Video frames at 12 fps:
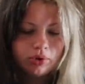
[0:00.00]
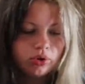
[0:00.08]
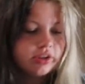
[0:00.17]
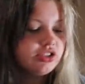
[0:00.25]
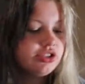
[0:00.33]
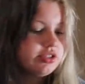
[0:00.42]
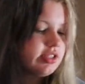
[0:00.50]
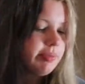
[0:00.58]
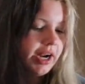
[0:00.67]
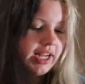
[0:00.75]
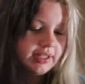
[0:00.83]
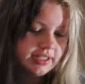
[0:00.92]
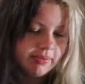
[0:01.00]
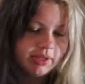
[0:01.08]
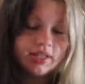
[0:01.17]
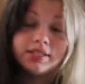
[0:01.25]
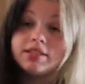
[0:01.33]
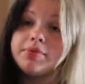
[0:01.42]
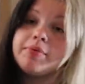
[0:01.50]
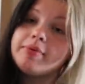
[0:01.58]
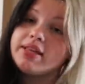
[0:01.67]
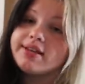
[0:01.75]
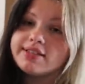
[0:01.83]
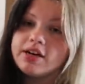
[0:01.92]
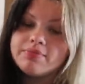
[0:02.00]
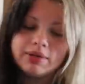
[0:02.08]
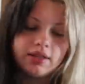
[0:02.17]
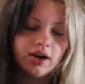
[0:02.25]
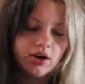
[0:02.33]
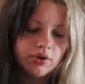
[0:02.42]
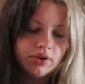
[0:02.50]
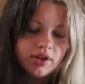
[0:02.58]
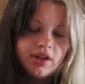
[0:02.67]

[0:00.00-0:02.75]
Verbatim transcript: Orange Juice, the brand, sent me this. They will be linked down below,